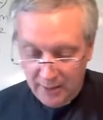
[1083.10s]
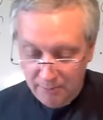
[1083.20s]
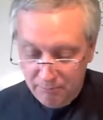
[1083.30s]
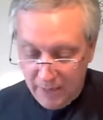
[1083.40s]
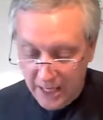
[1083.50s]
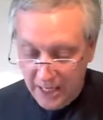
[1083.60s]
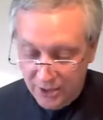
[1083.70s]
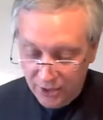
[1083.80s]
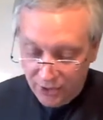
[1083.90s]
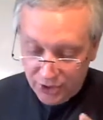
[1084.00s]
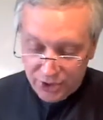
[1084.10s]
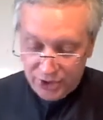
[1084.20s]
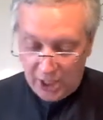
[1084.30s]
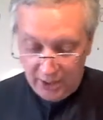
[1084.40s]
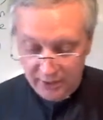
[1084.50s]
made the
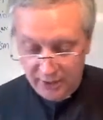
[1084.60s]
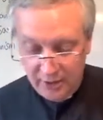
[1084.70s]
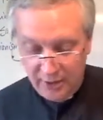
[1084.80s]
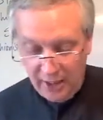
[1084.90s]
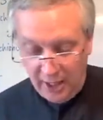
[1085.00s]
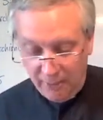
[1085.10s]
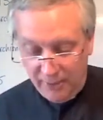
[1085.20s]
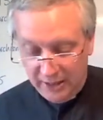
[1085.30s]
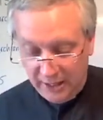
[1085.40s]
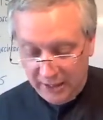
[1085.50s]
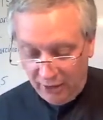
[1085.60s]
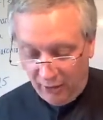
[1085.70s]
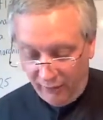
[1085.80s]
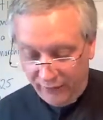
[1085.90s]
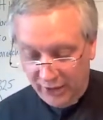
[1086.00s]
Son a beginning
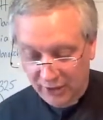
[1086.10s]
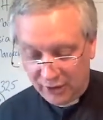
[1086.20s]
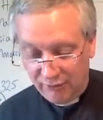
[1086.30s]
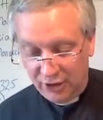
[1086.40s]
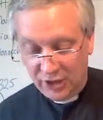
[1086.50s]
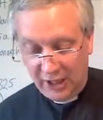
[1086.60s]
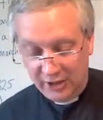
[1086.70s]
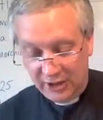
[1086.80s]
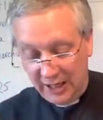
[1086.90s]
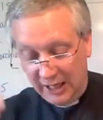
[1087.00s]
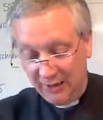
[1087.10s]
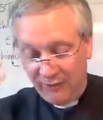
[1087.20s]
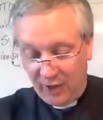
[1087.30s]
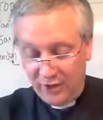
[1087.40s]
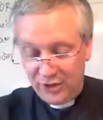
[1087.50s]
of things originated and
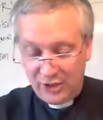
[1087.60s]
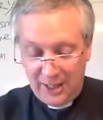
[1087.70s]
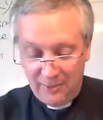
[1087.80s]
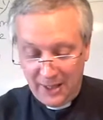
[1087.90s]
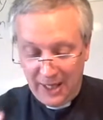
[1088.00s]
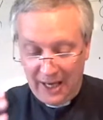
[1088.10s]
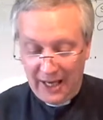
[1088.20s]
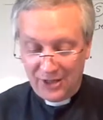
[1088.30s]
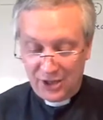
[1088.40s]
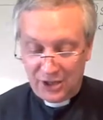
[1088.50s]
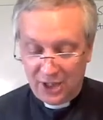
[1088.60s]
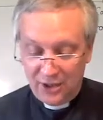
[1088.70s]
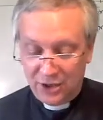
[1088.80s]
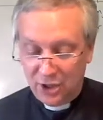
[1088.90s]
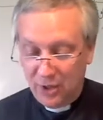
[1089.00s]
advanced him as a
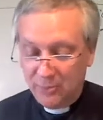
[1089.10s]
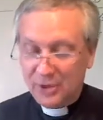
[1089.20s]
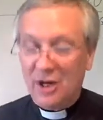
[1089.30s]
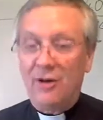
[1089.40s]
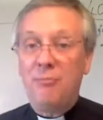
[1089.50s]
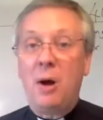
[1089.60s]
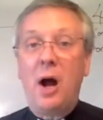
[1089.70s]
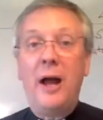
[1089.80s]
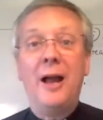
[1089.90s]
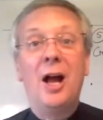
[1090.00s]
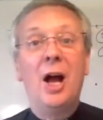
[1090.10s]
son to himself by